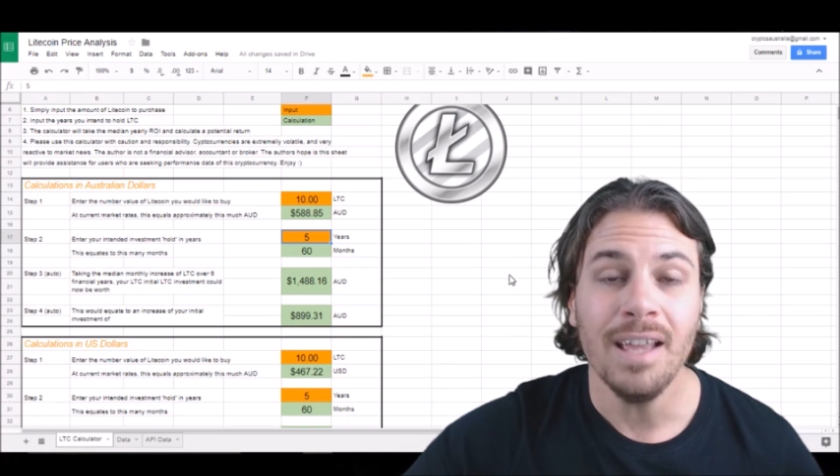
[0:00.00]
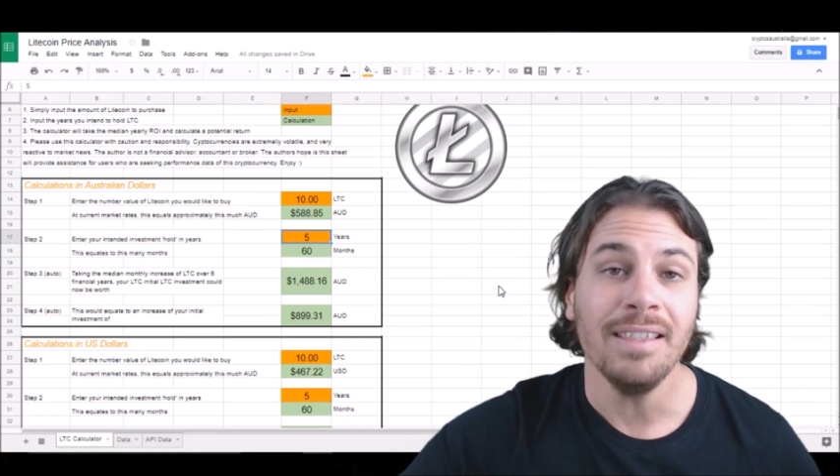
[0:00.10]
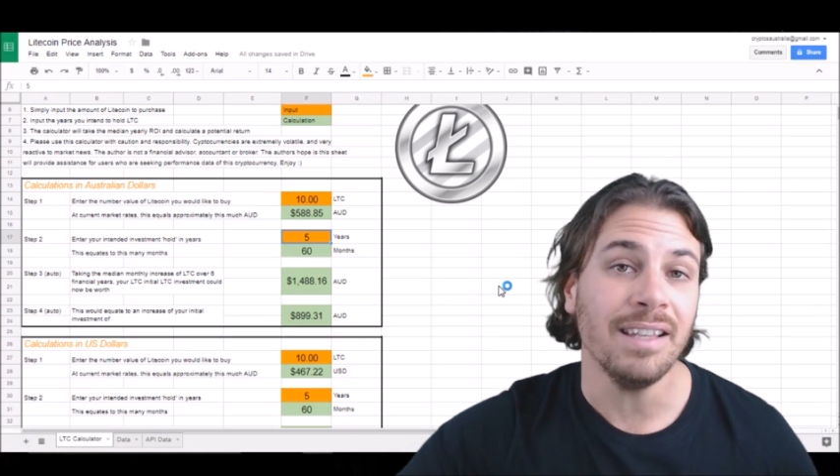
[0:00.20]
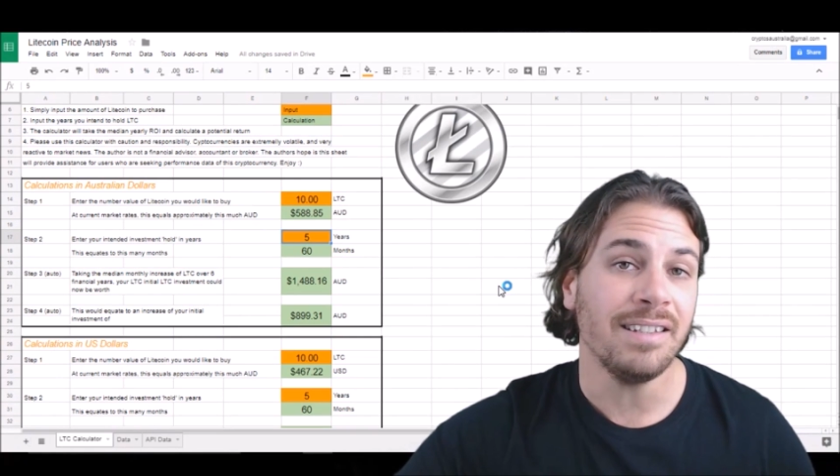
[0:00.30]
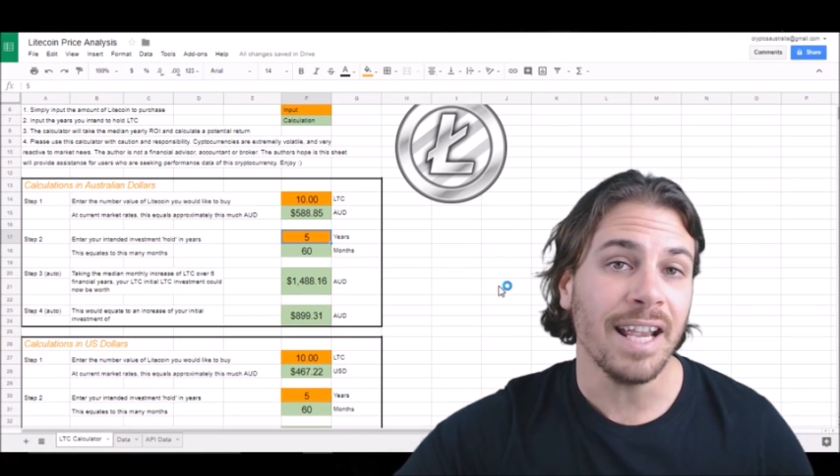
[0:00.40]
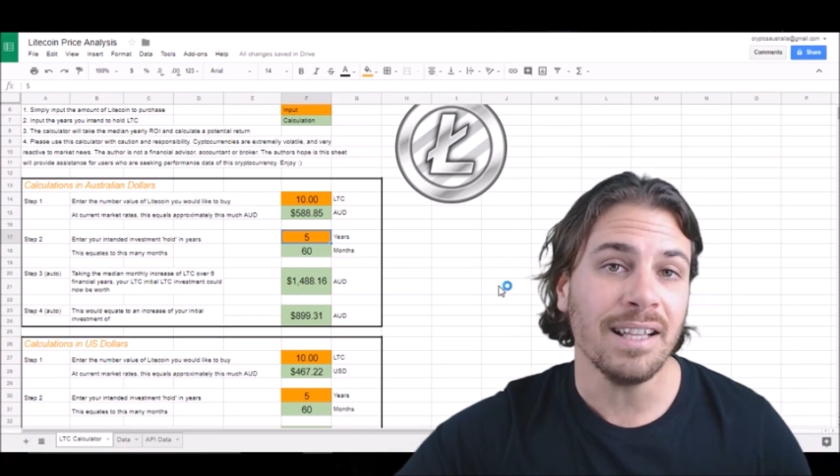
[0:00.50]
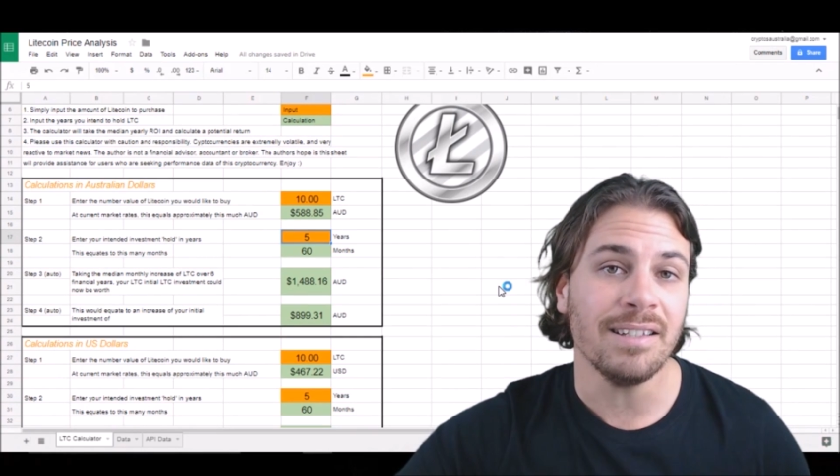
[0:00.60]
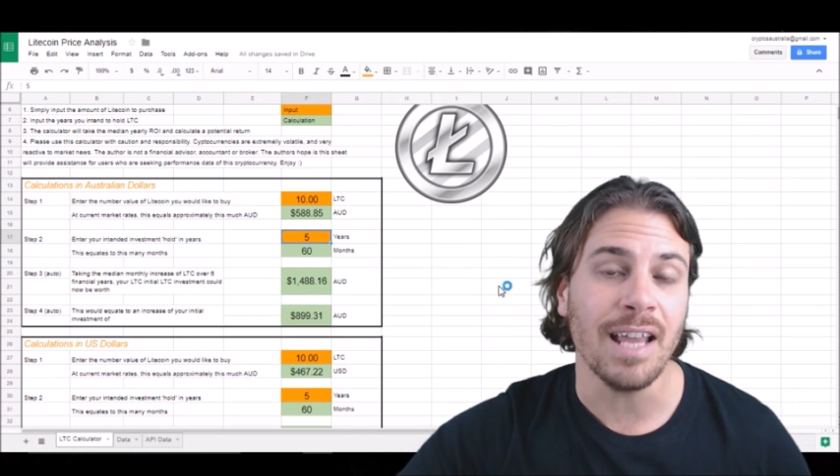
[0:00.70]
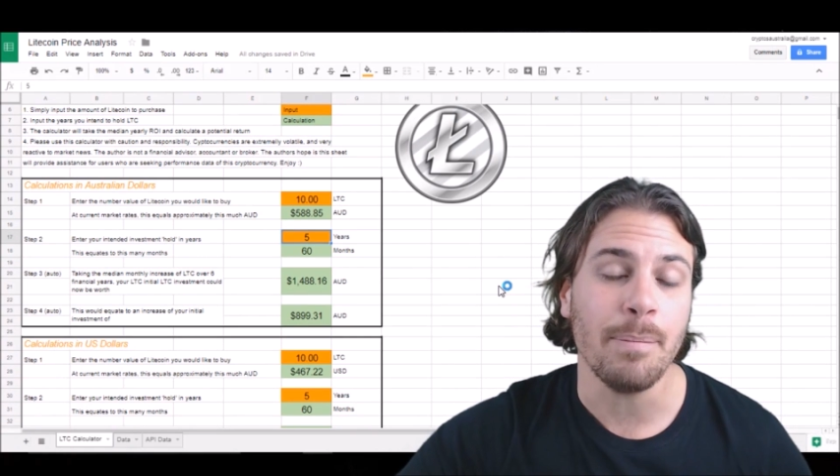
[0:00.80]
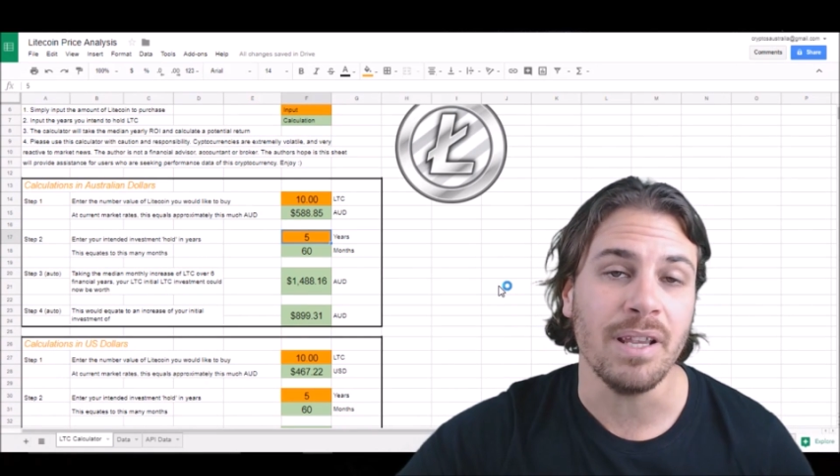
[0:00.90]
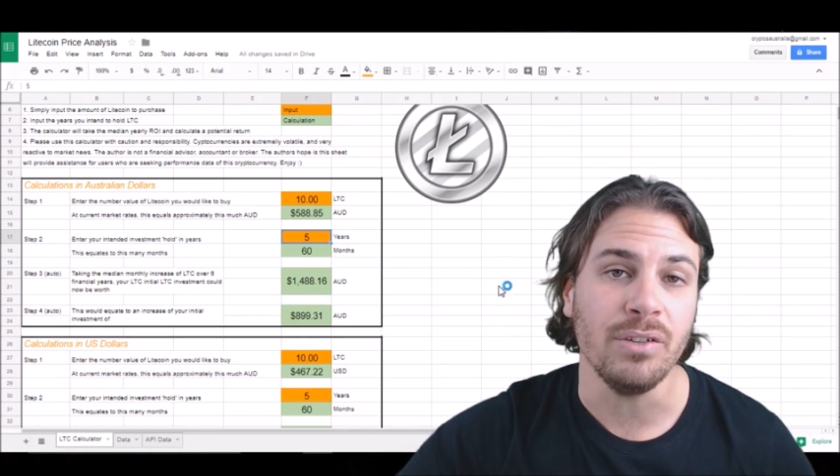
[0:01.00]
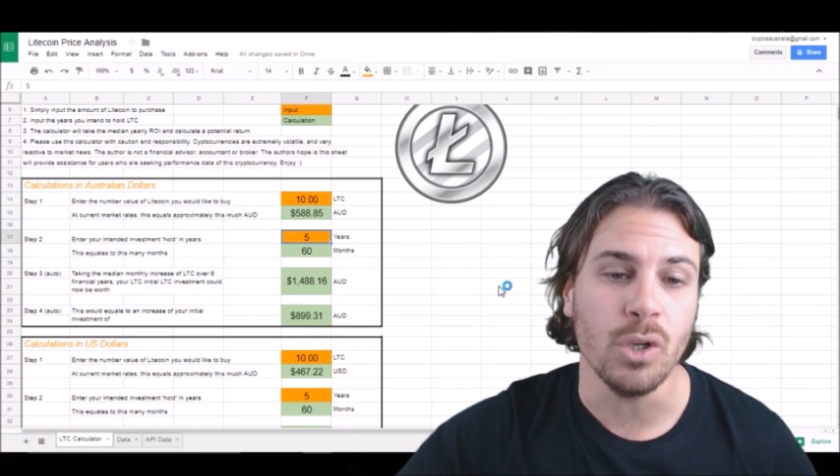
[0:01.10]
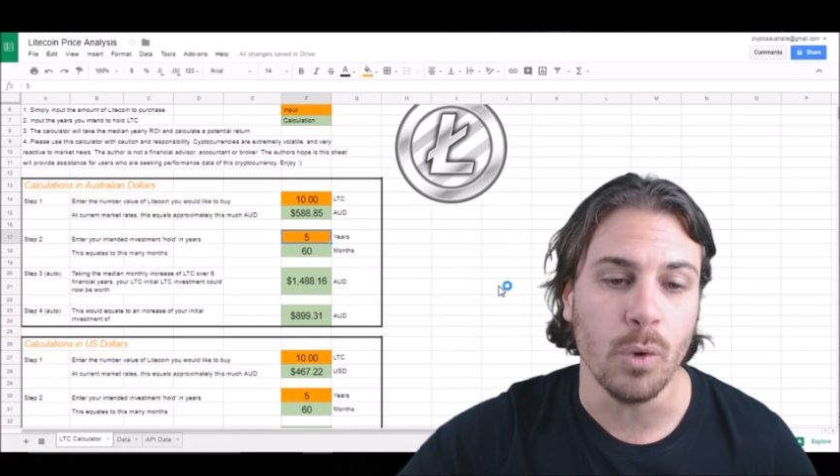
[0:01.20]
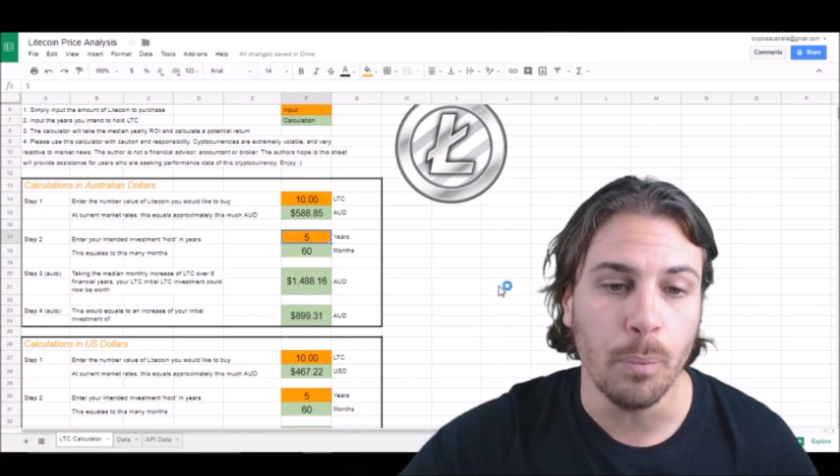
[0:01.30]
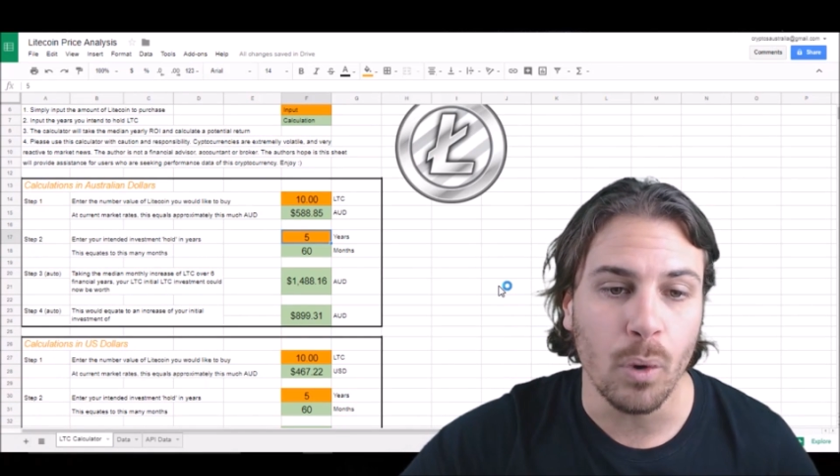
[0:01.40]
The second step is you
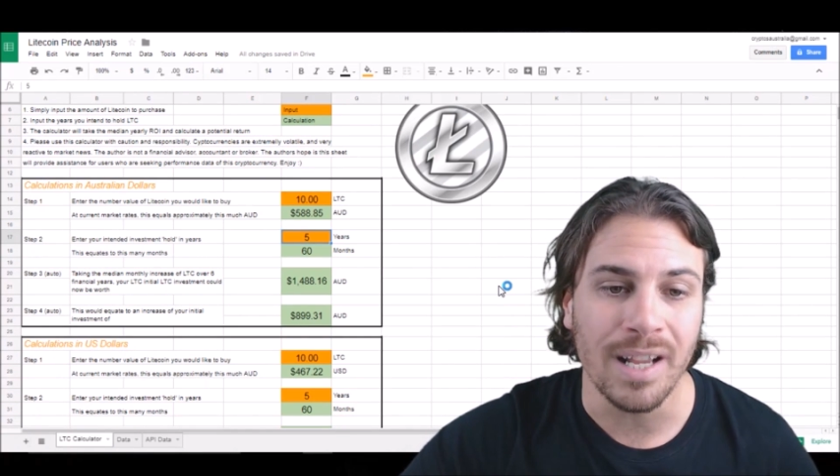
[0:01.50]
would put